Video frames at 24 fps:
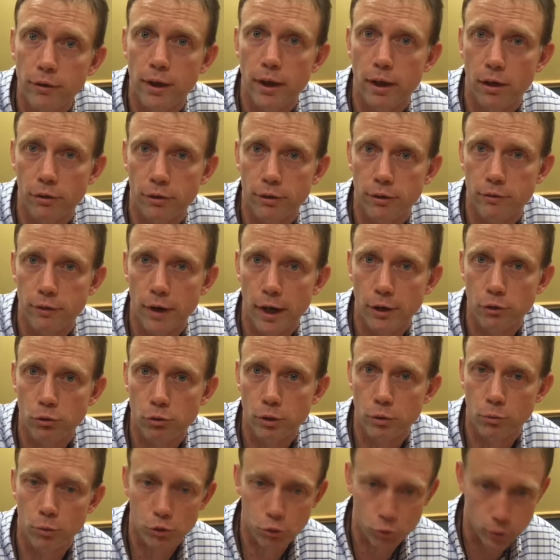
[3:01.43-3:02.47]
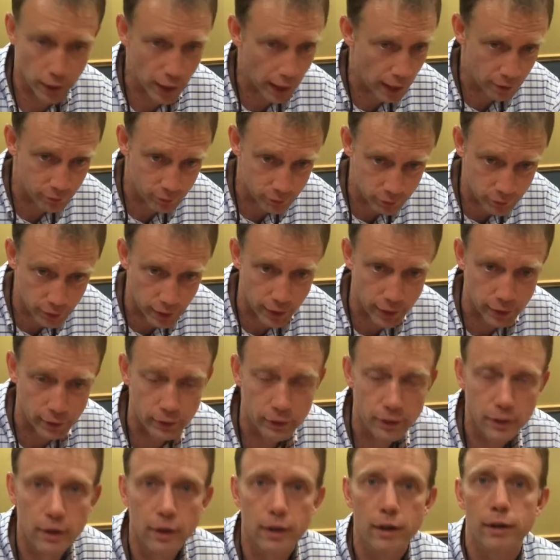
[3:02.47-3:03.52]
the health advisory, which we haven't
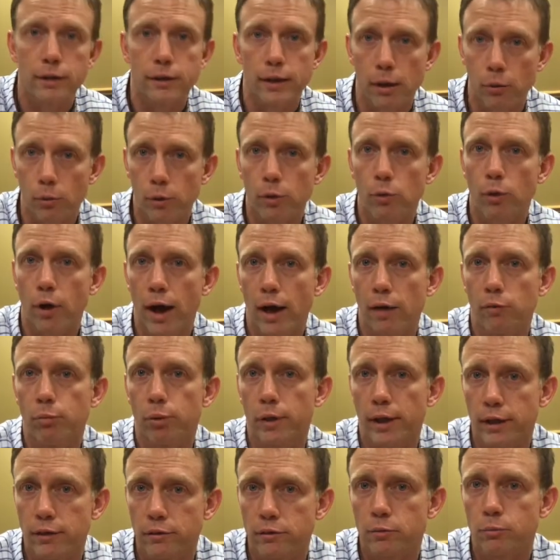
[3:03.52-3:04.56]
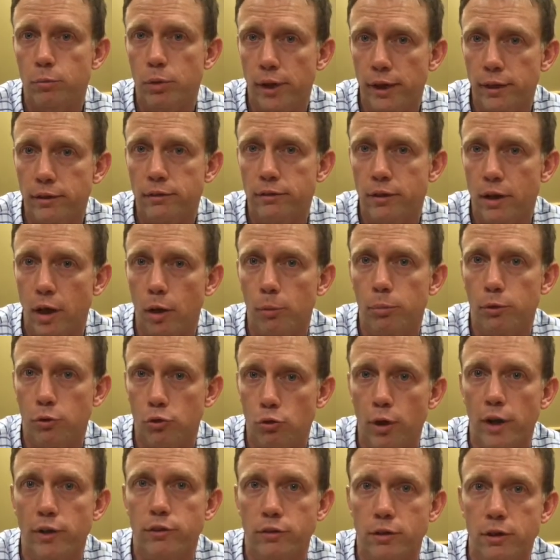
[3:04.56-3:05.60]
yet, that we will have plans in place to help
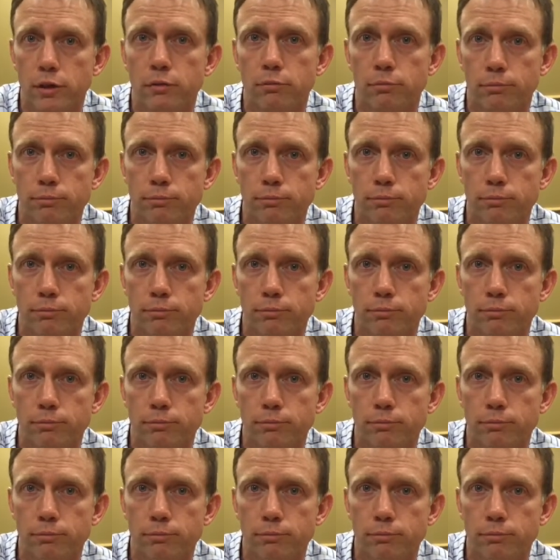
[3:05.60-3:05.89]
address it.